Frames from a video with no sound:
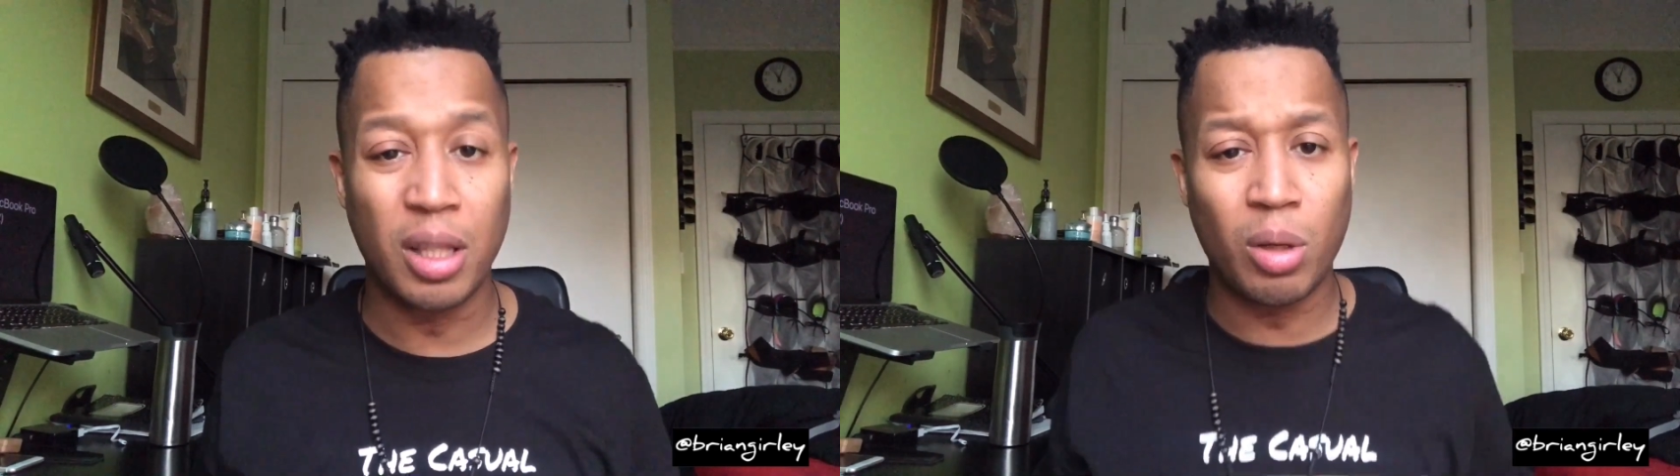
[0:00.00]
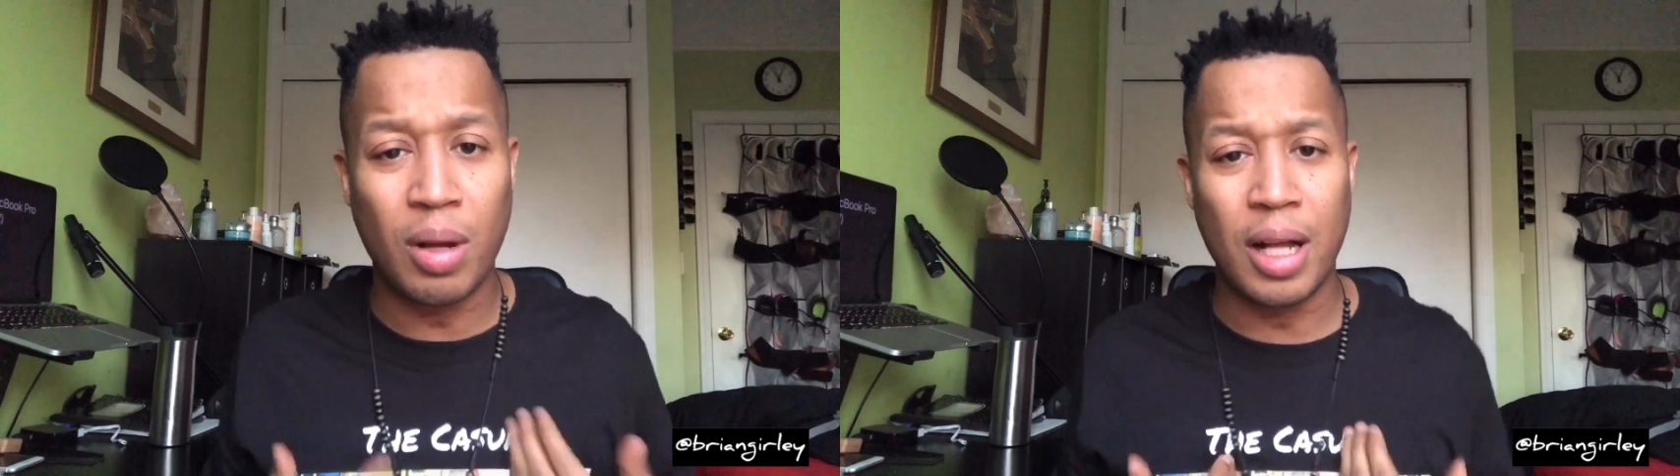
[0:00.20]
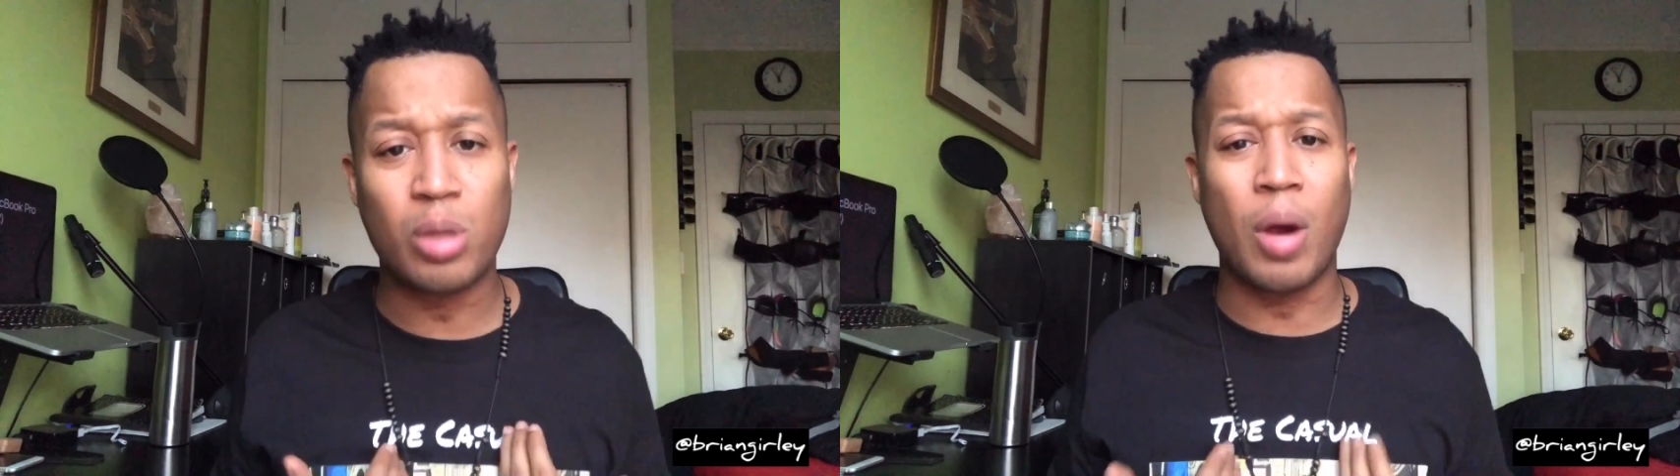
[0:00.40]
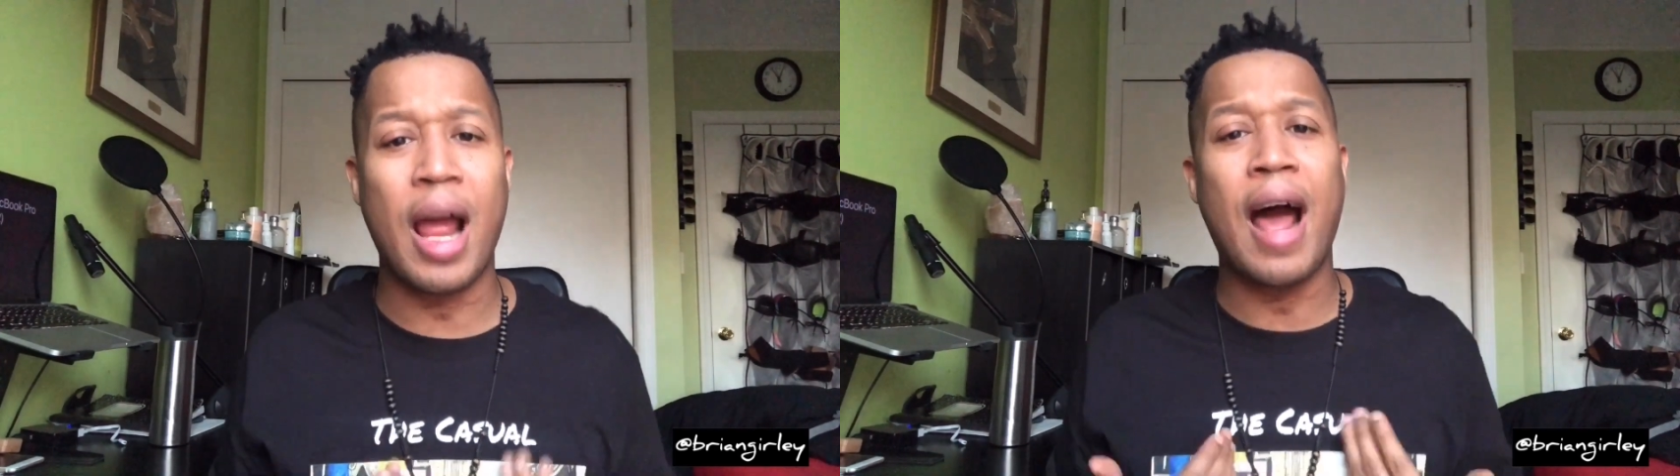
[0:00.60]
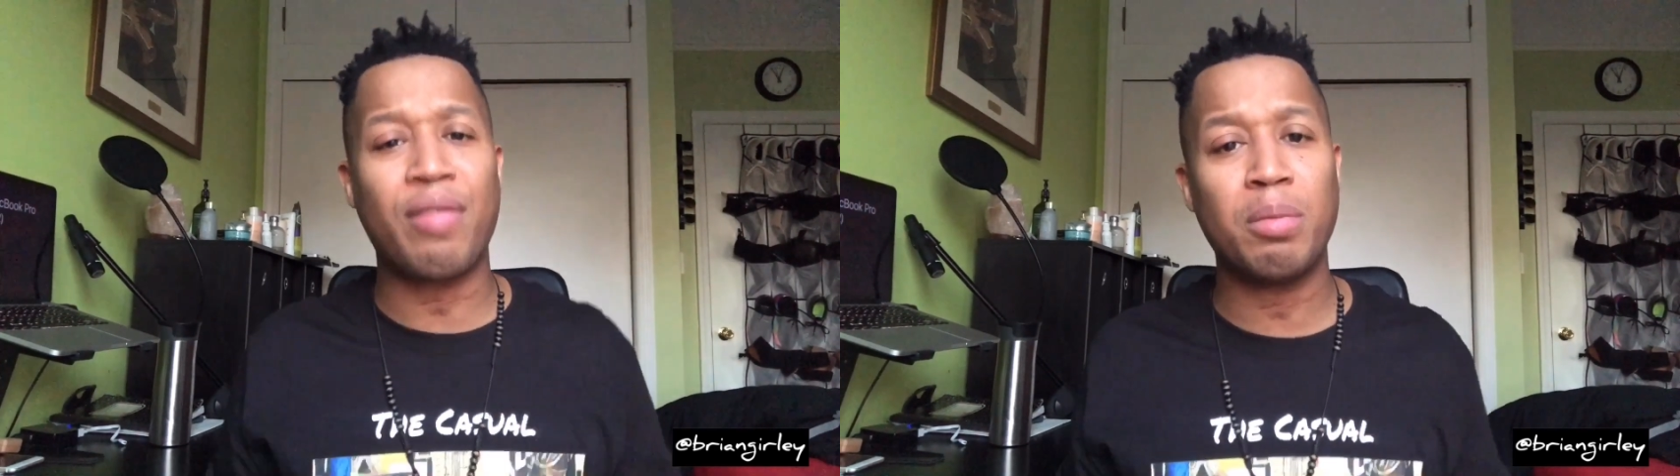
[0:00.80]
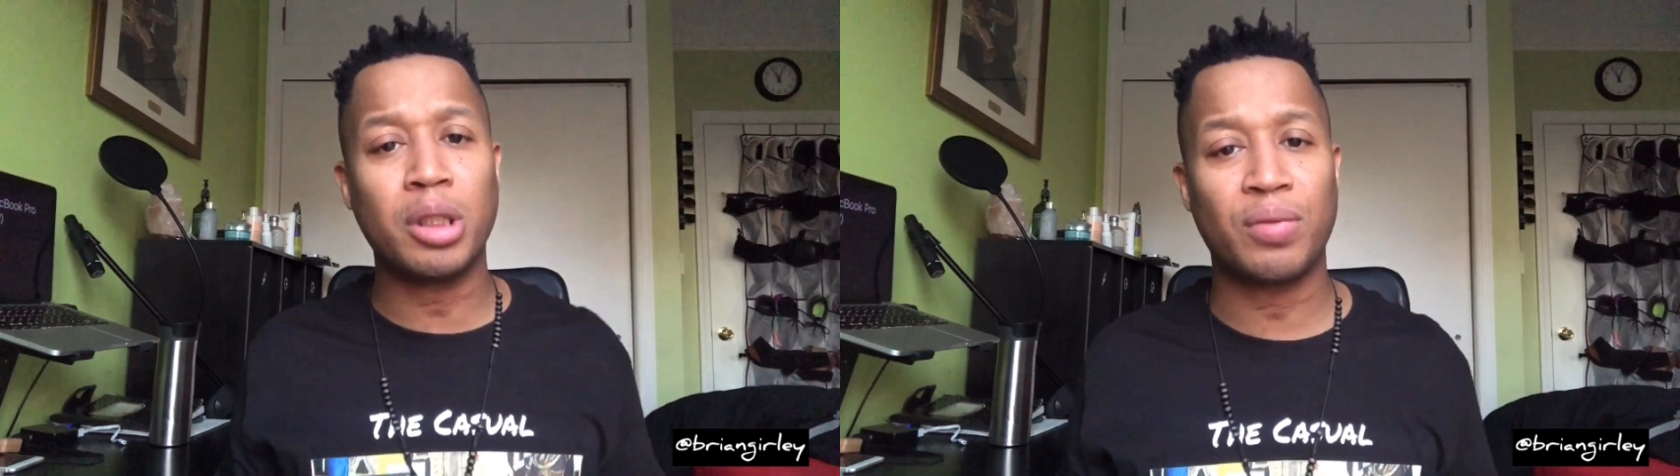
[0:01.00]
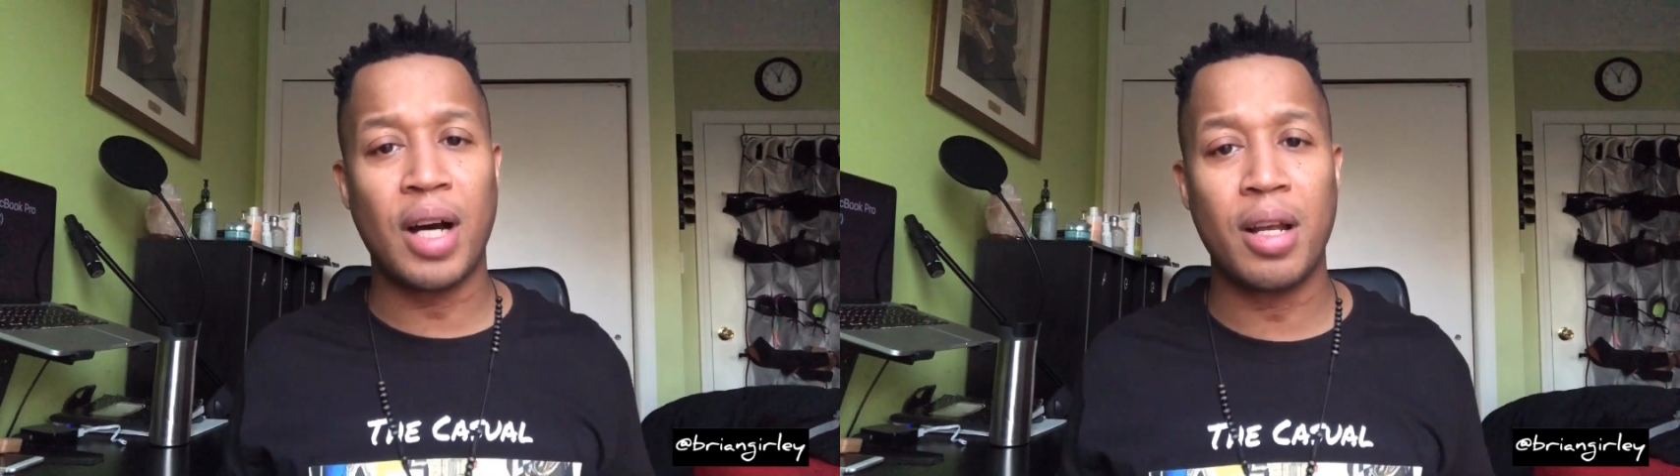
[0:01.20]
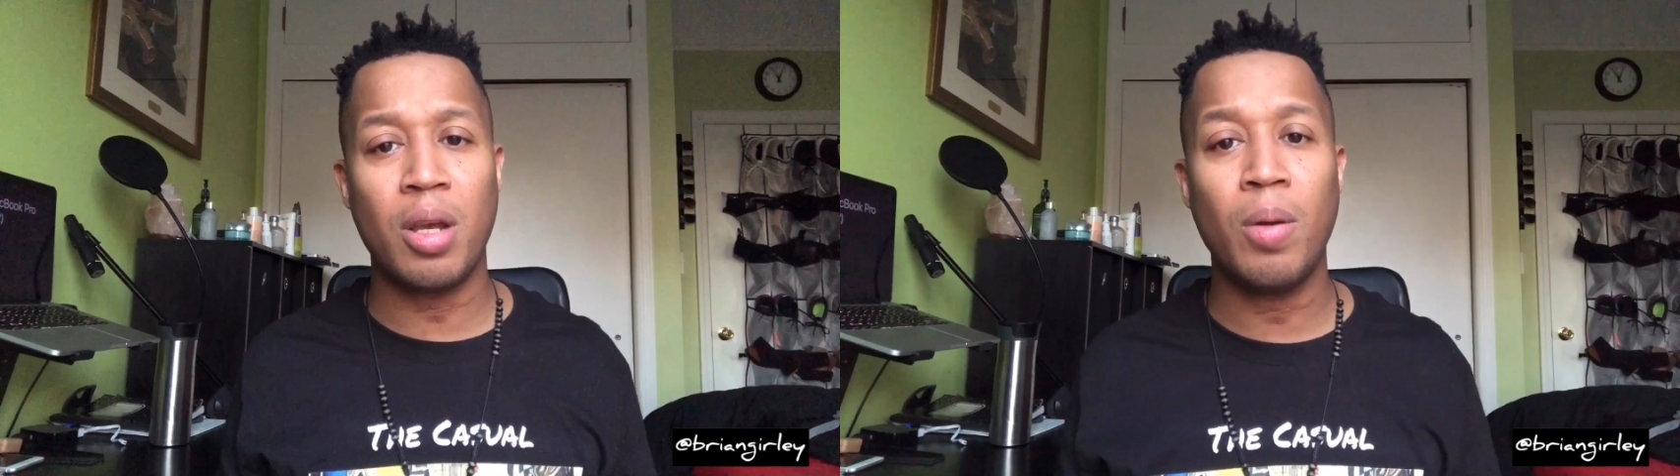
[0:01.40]
I think that's where I have the most
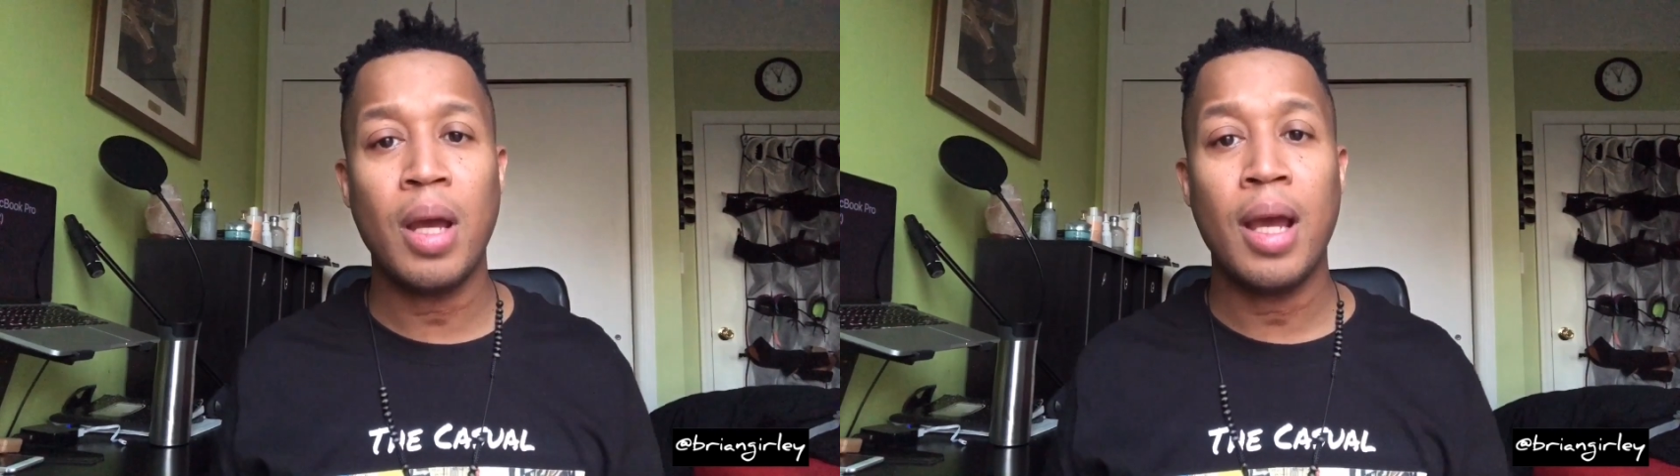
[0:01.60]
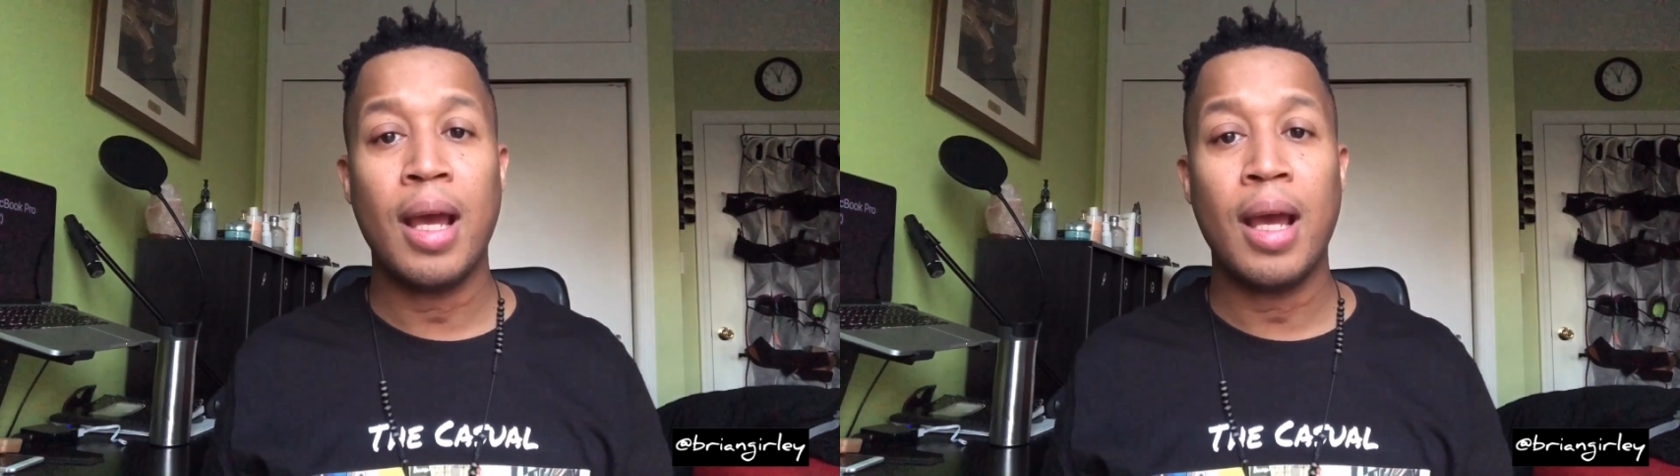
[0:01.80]
value.